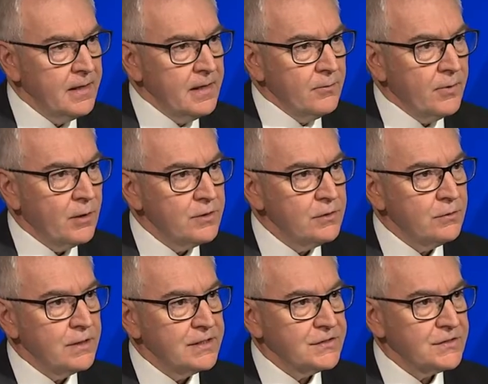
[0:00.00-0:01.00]
Well,
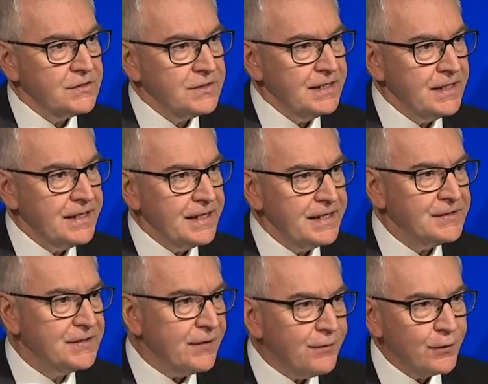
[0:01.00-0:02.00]
it's
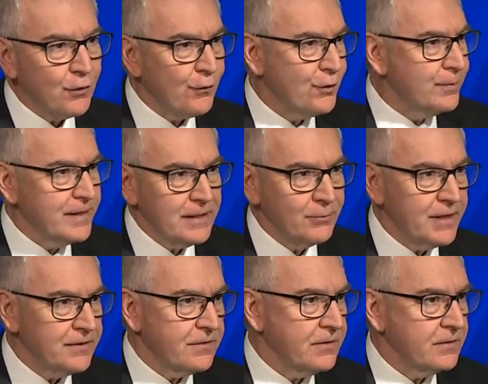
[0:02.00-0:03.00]
difficult for me in a way
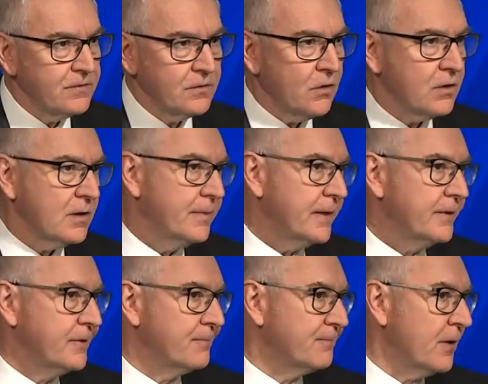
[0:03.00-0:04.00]
to talk
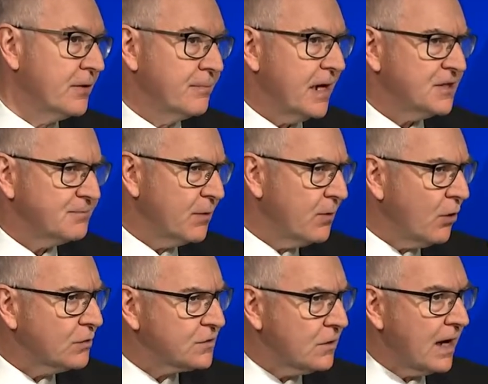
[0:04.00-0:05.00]
about the past, but we
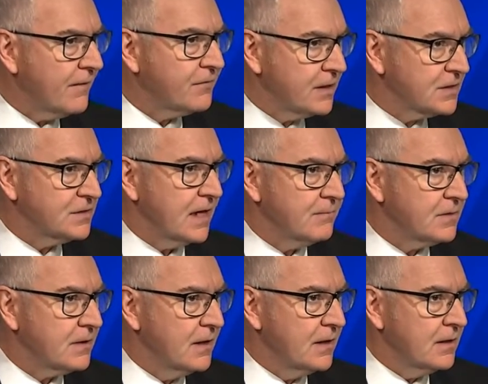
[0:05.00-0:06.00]
also have to accept
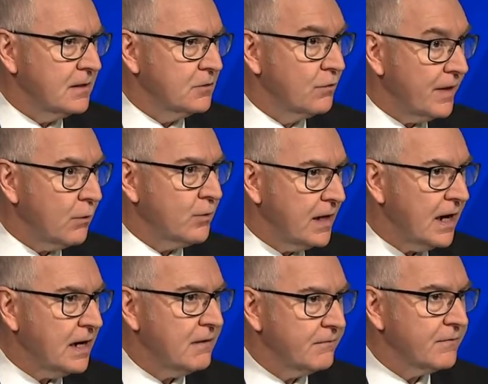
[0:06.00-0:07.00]
that we
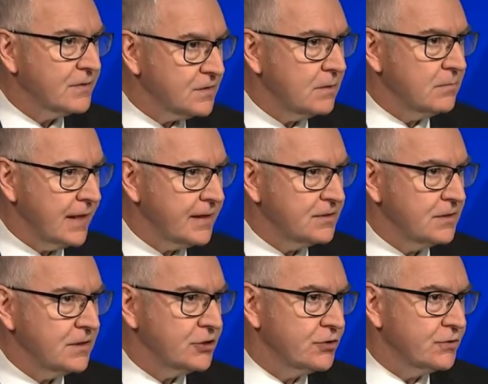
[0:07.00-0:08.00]
have some legacy
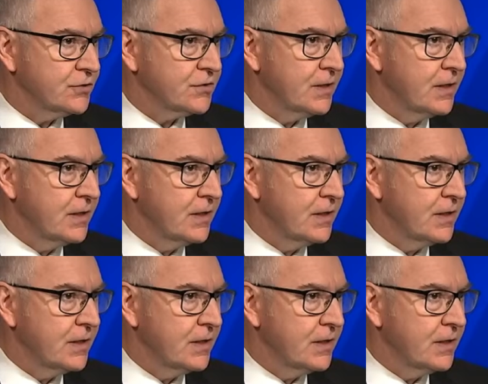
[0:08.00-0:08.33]
issues.